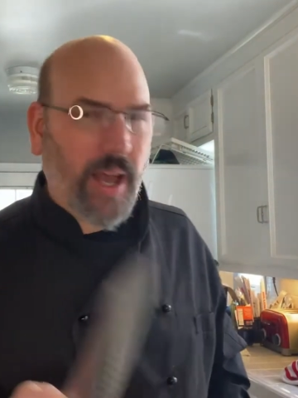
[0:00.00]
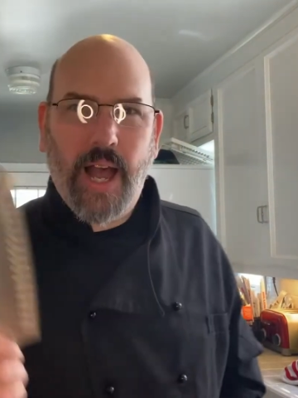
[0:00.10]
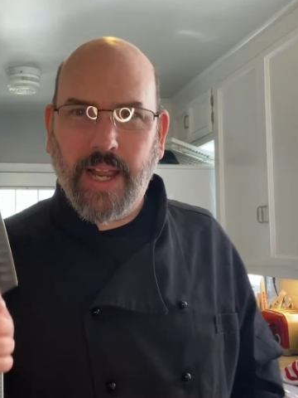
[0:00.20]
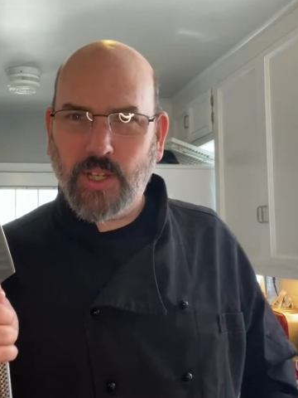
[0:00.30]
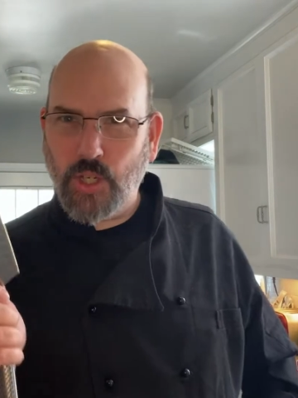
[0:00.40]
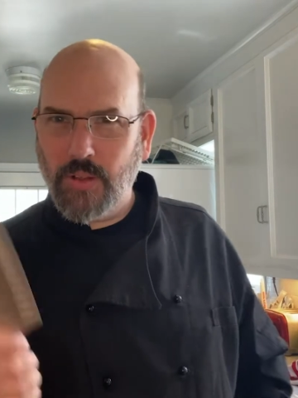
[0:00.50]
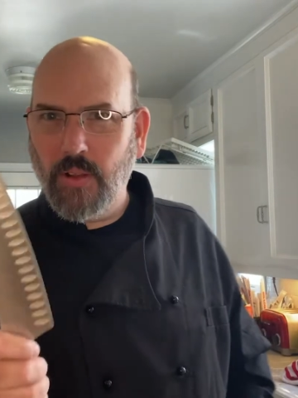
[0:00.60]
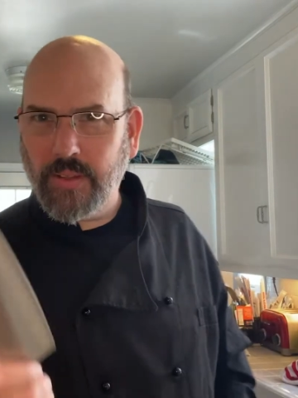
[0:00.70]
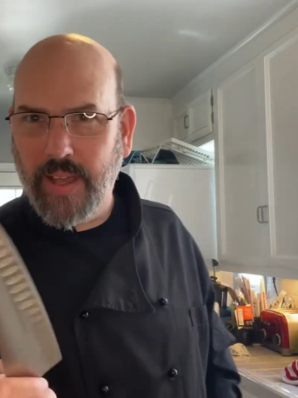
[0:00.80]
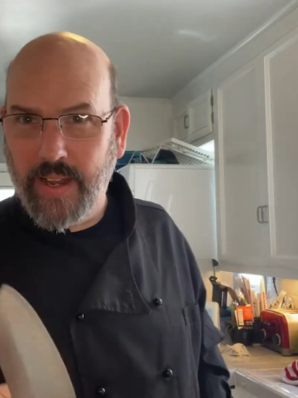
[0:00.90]
I should
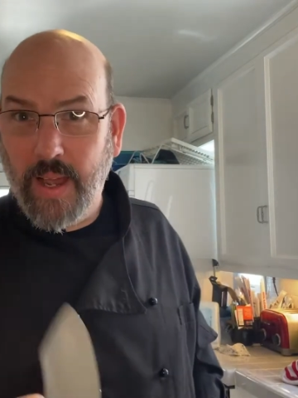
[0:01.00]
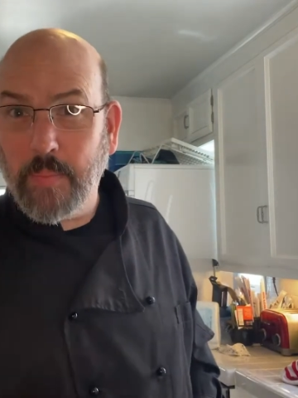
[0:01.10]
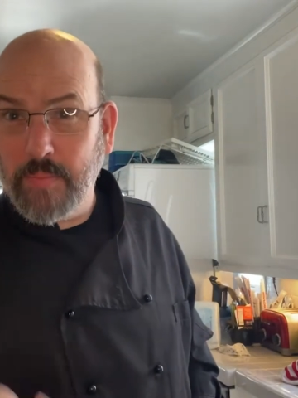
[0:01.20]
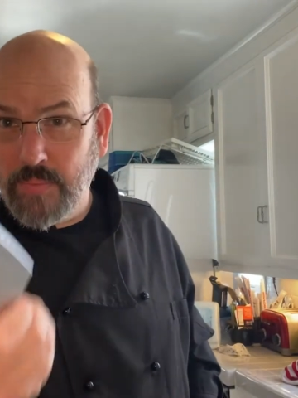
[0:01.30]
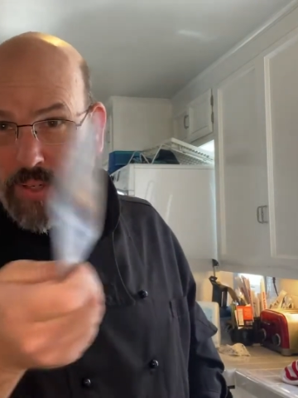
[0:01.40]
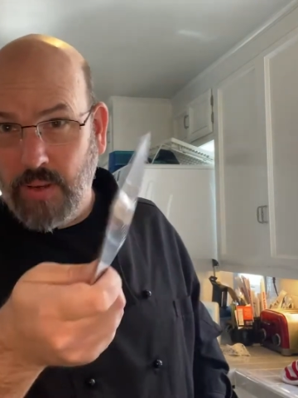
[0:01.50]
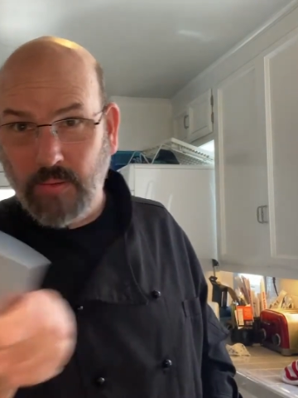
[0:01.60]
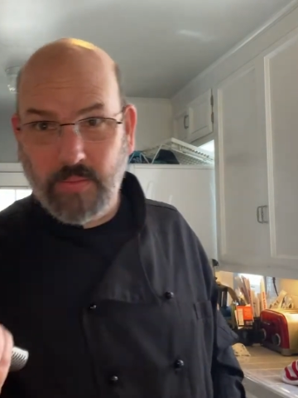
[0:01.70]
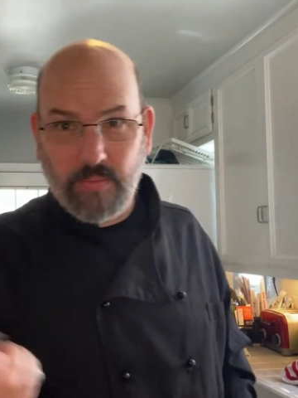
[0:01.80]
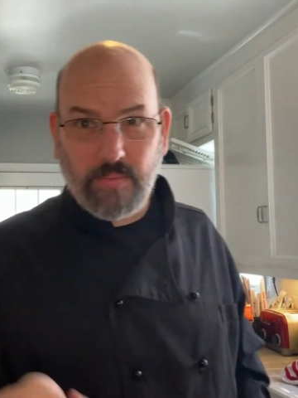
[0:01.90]
look that up,
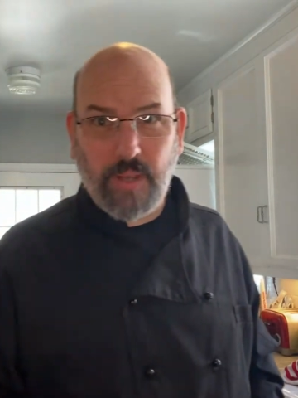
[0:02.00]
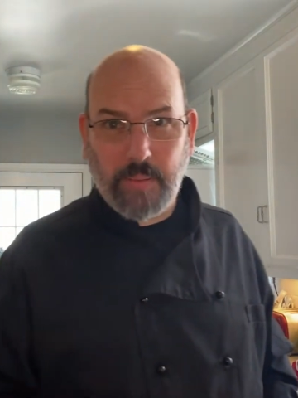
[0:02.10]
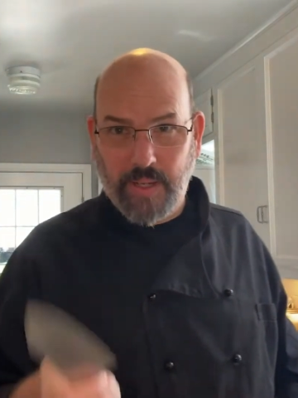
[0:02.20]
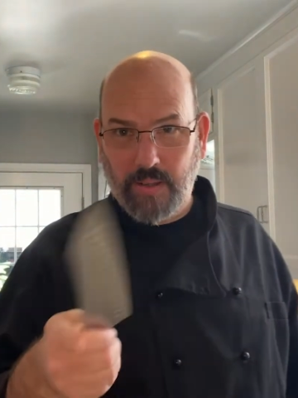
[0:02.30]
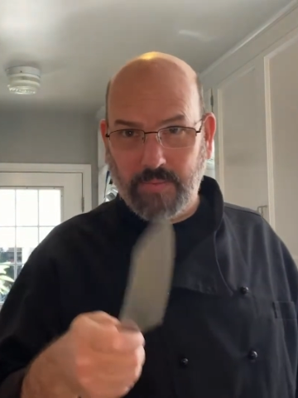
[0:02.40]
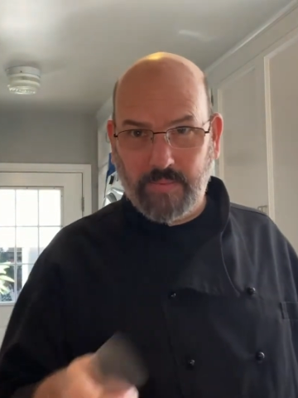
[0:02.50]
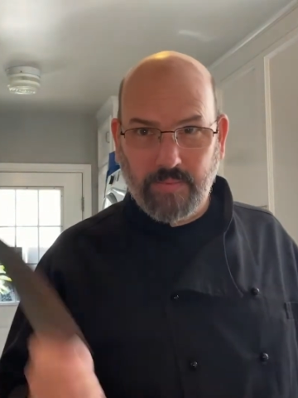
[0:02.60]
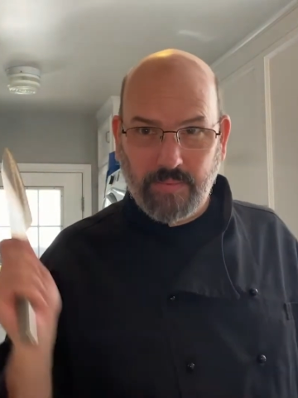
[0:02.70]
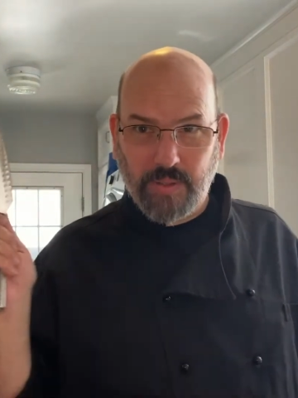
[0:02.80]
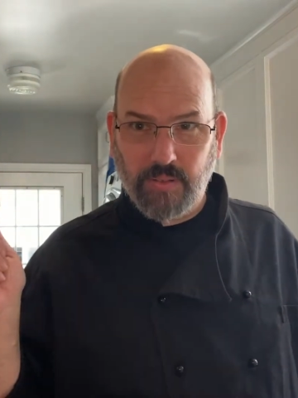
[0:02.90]
so maybe I'll
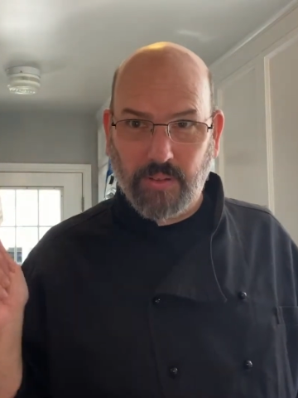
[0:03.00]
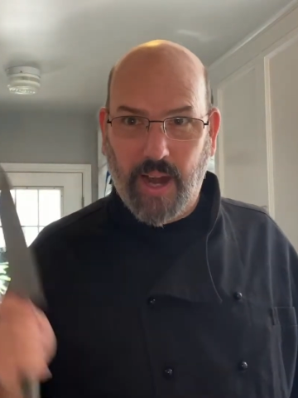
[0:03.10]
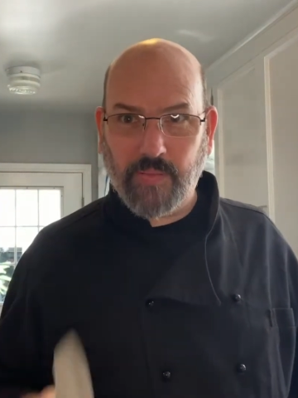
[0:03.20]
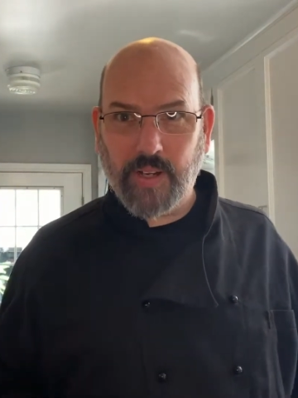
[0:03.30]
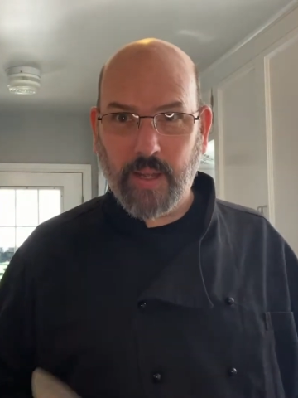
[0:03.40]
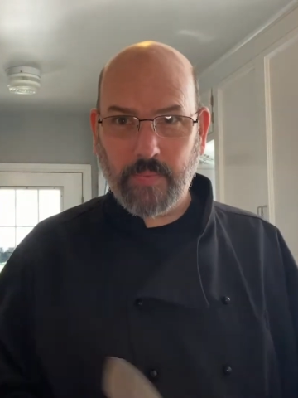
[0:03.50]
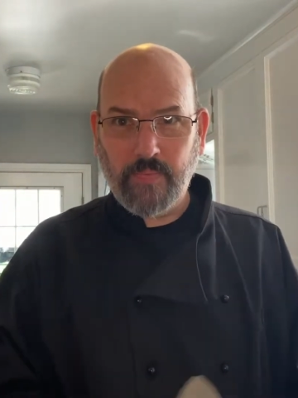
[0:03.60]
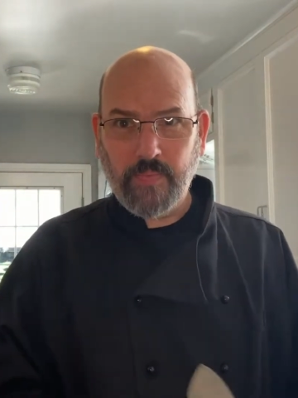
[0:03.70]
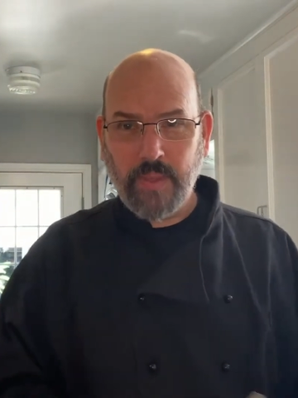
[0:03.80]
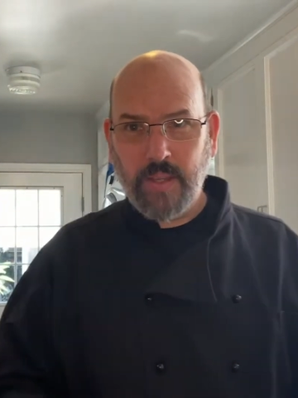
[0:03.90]
put a little graphic up.
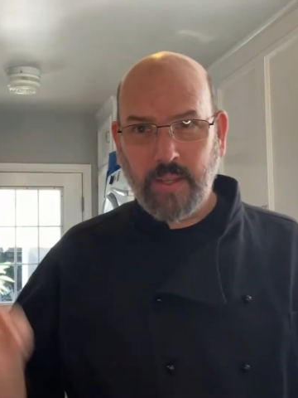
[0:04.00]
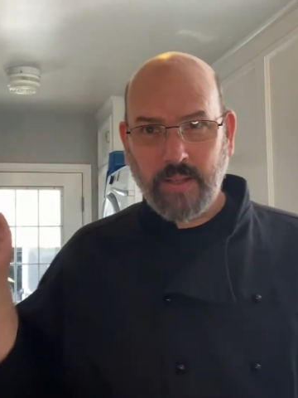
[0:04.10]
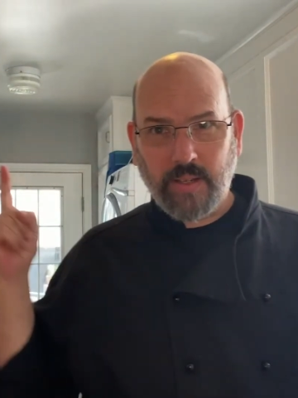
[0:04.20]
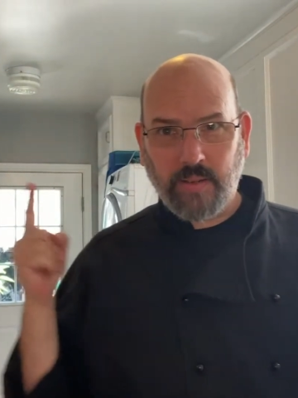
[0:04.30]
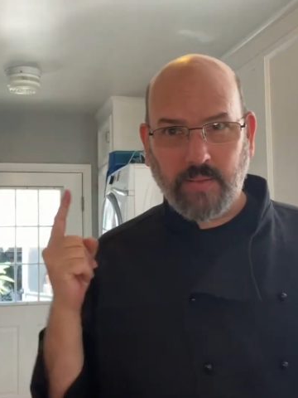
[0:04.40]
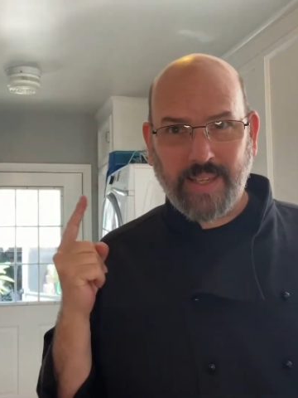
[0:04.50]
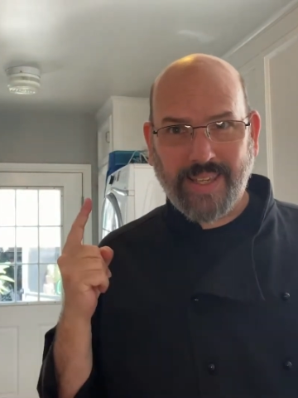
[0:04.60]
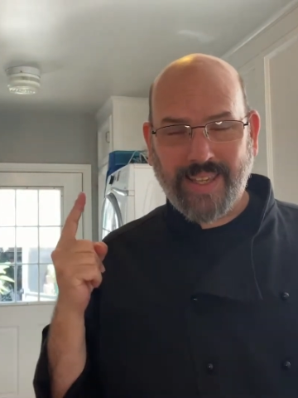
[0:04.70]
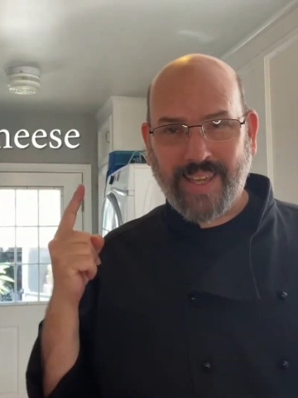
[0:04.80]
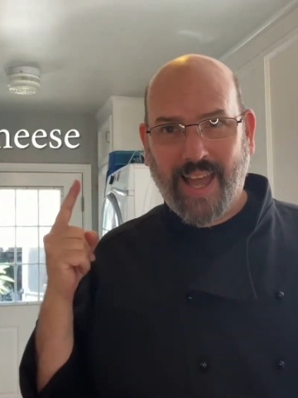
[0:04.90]
See,
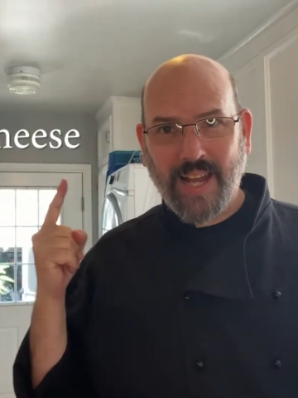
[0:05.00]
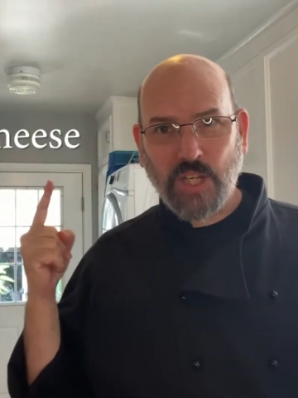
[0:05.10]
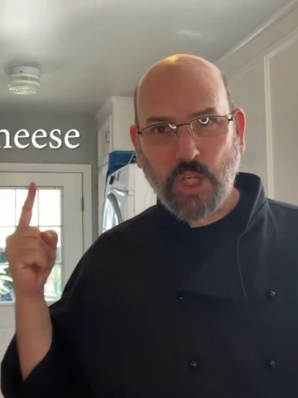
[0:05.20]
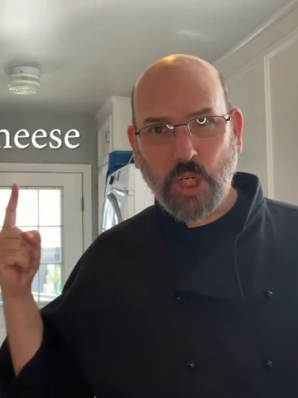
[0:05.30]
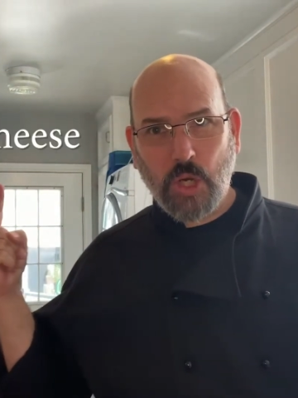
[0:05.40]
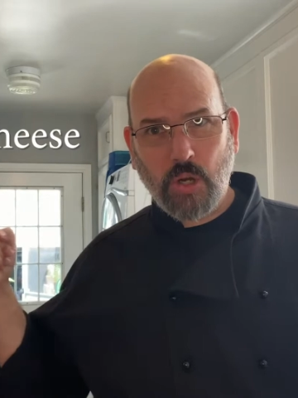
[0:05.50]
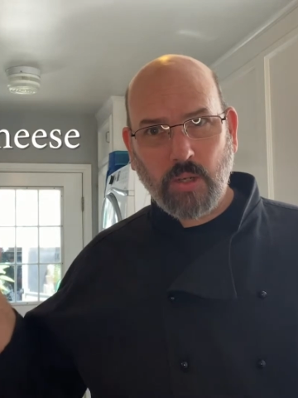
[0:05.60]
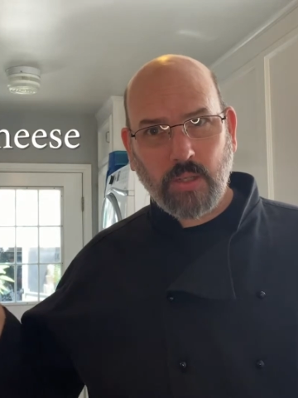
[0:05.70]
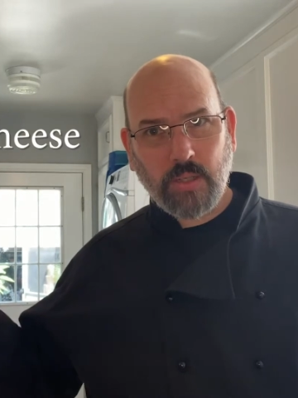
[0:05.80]
CacioEPepe.